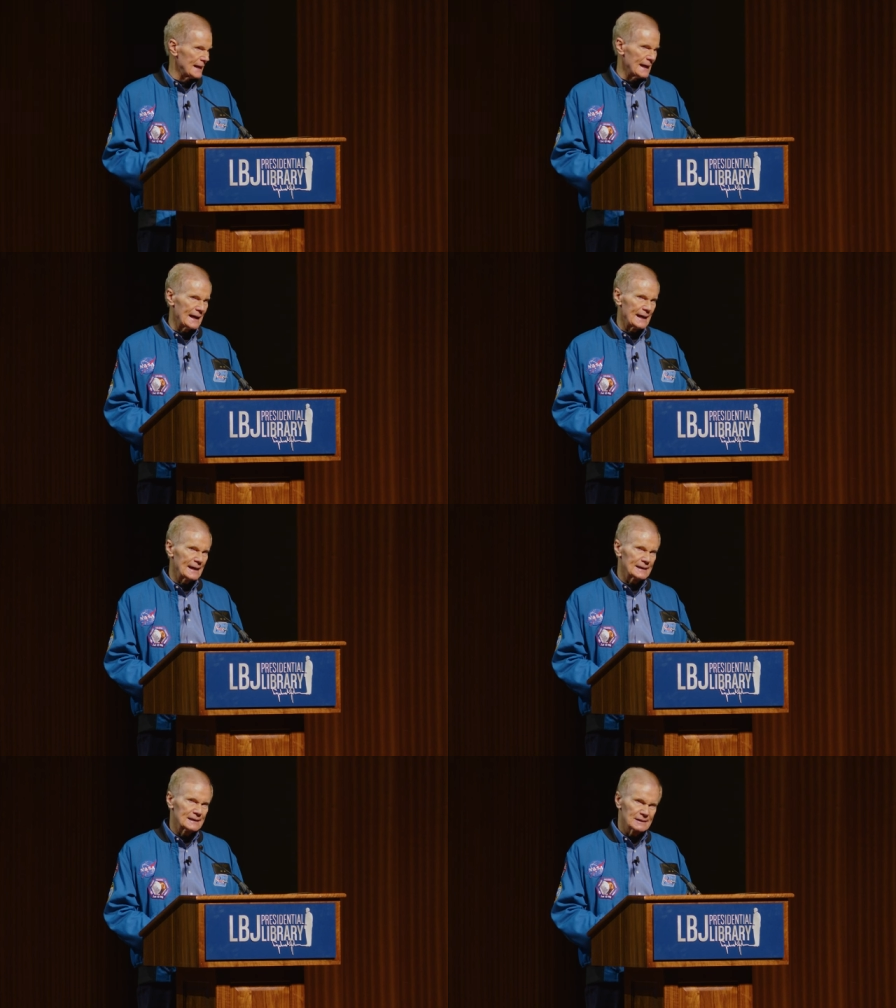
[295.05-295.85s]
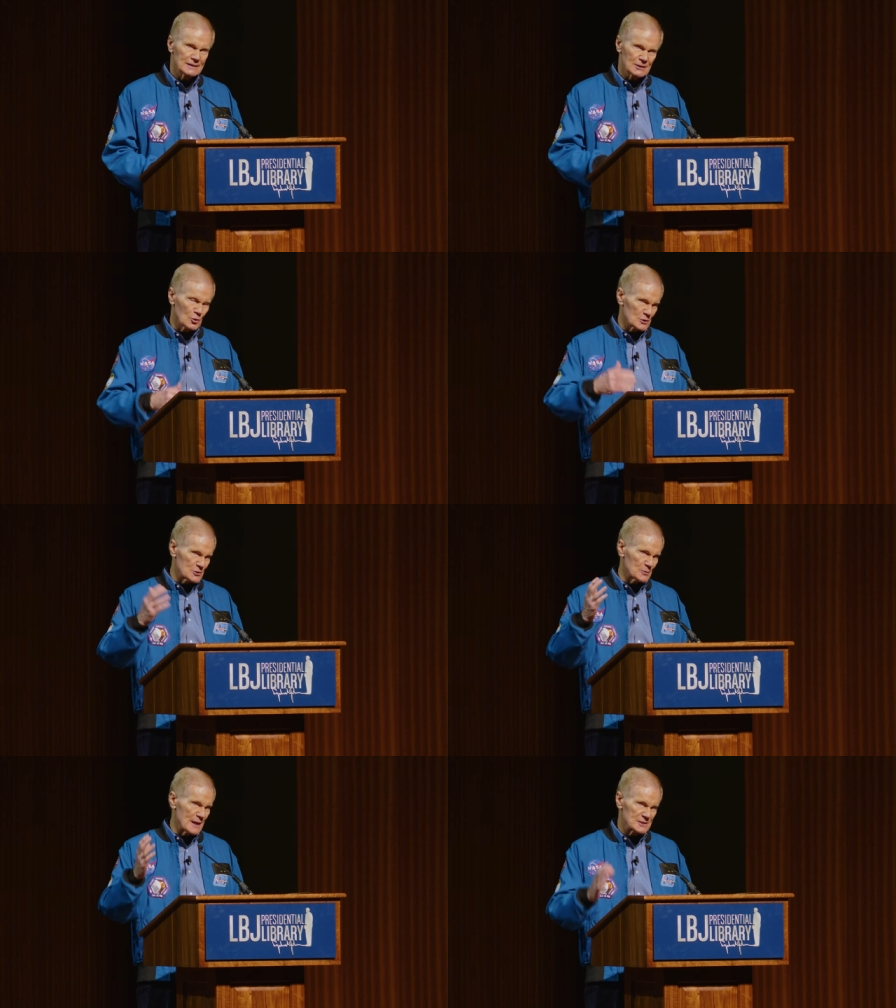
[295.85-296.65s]
And of course,
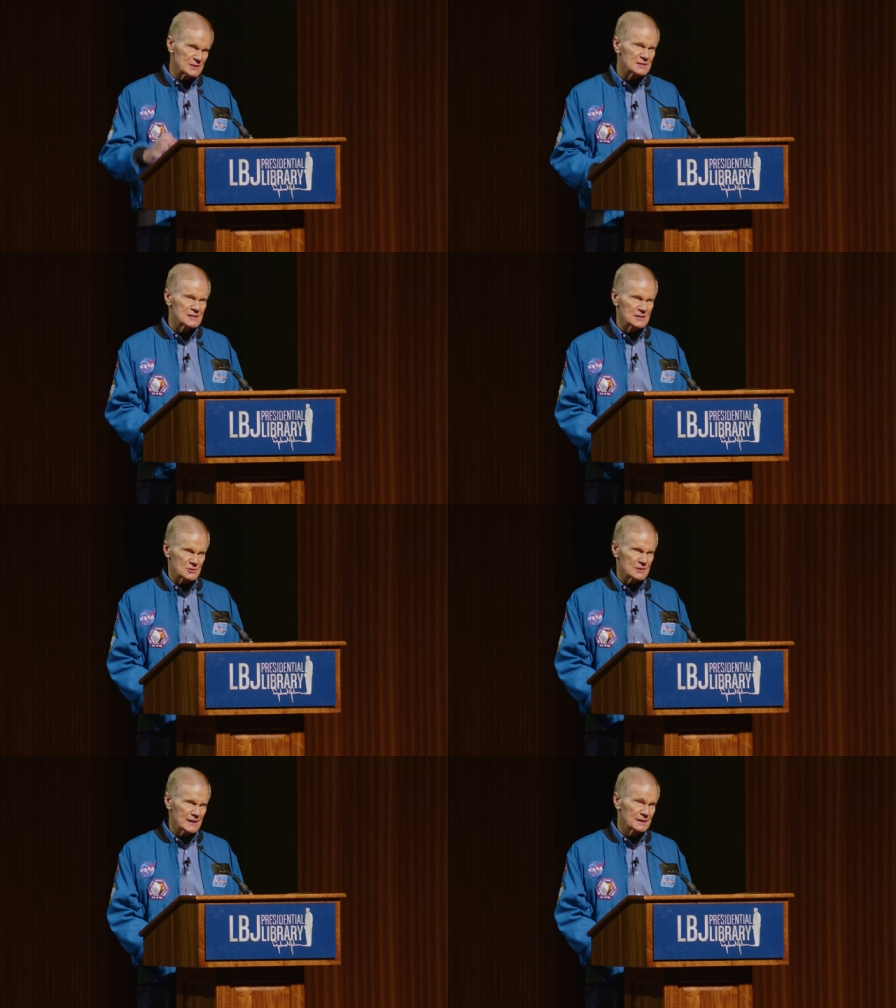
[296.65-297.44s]
the rest is history.